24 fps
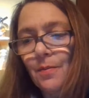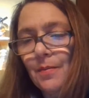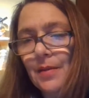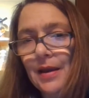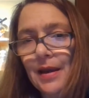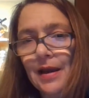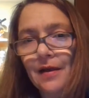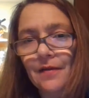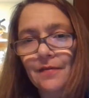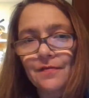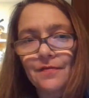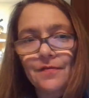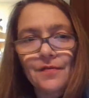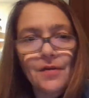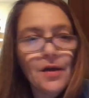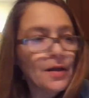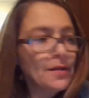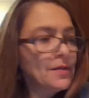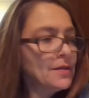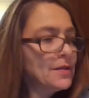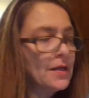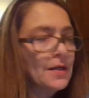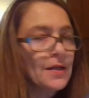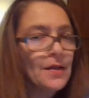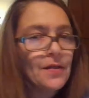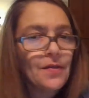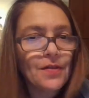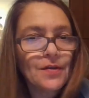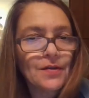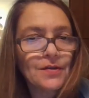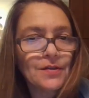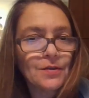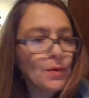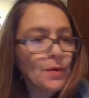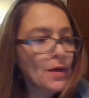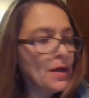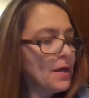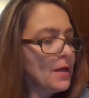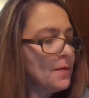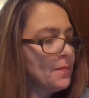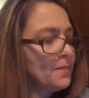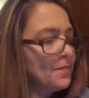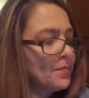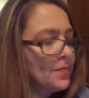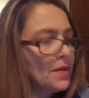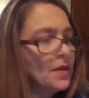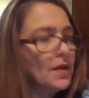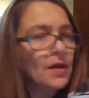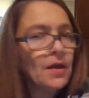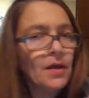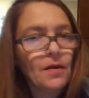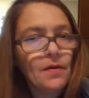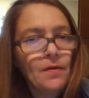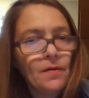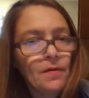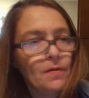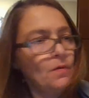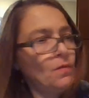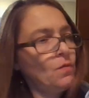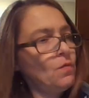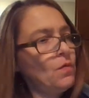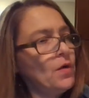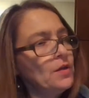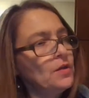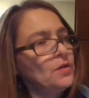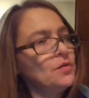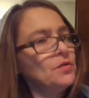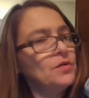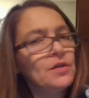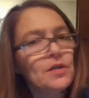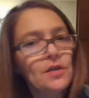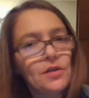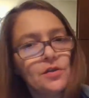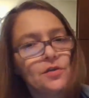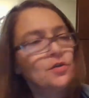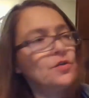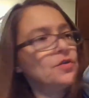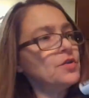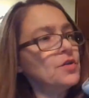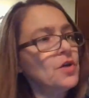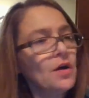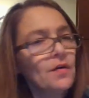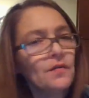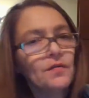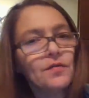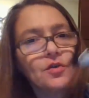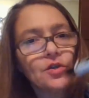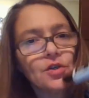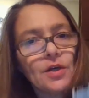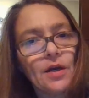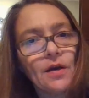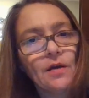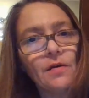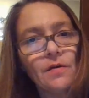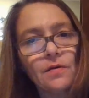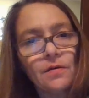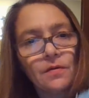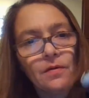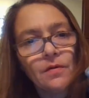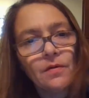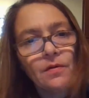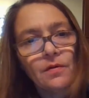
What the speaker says: may have not done it this way when you did your solve and share.